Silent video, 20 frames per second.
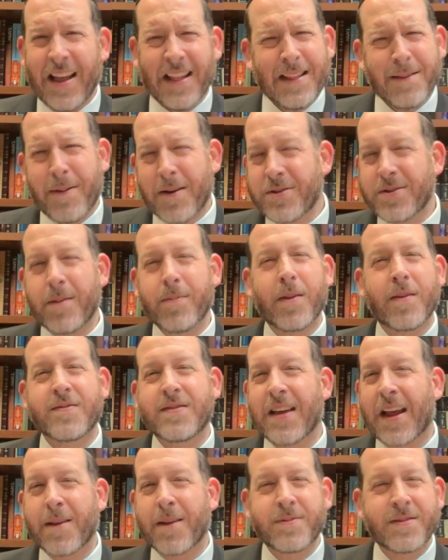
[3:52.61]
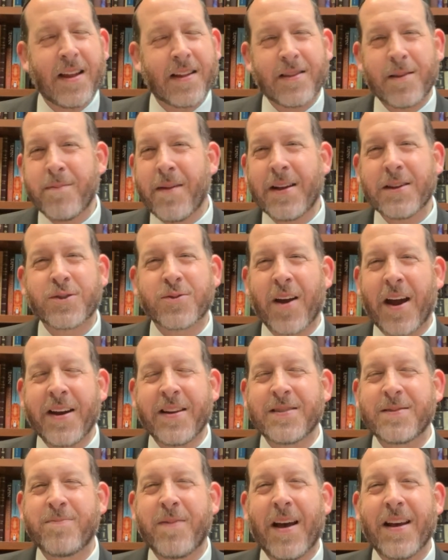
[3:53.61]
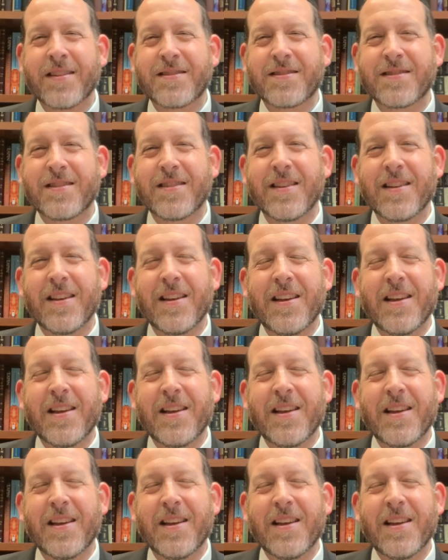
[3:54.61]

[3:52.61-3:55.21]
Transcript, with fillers: The Baal Shem Tov's not upset, the man tried his best.